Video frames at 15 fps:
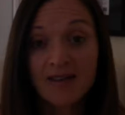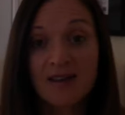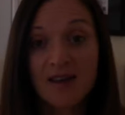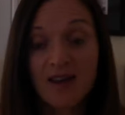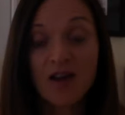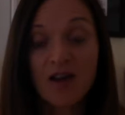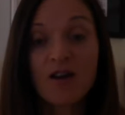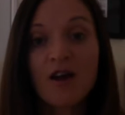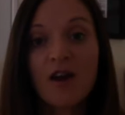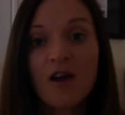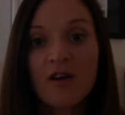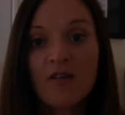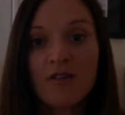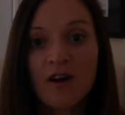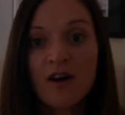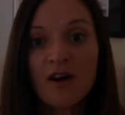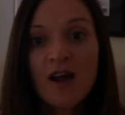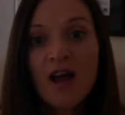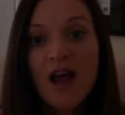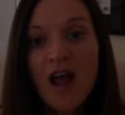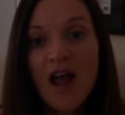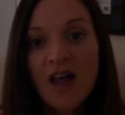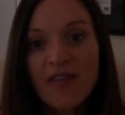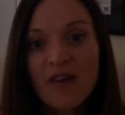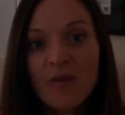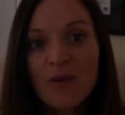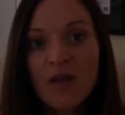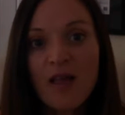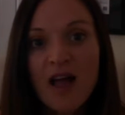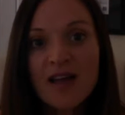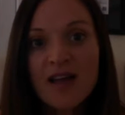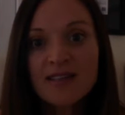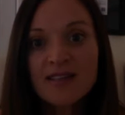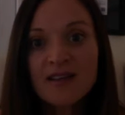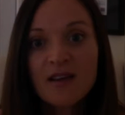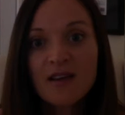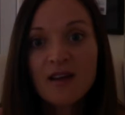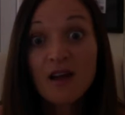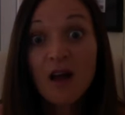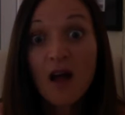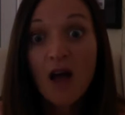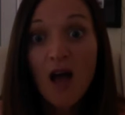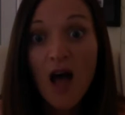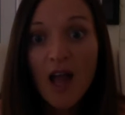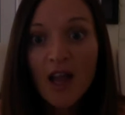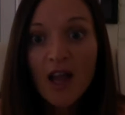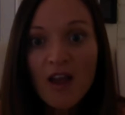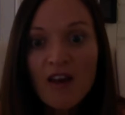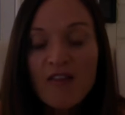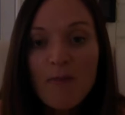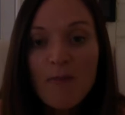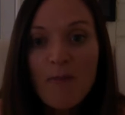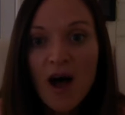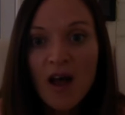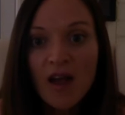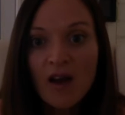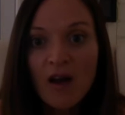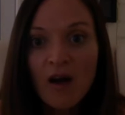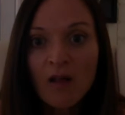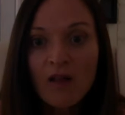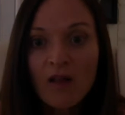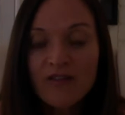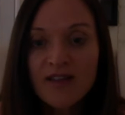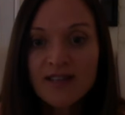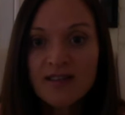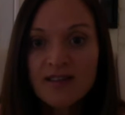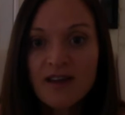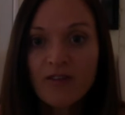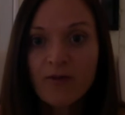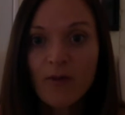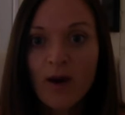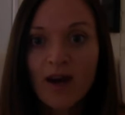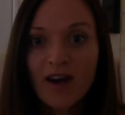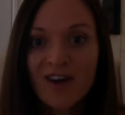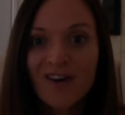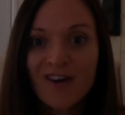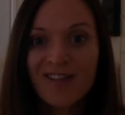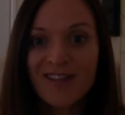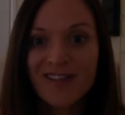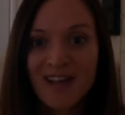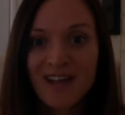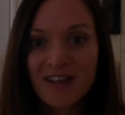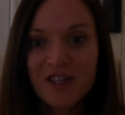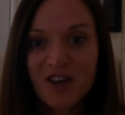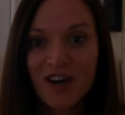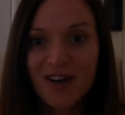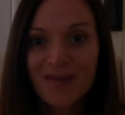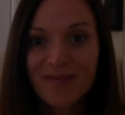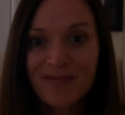and carried over, and they realize, I could have bought all of this stuff right here in this country.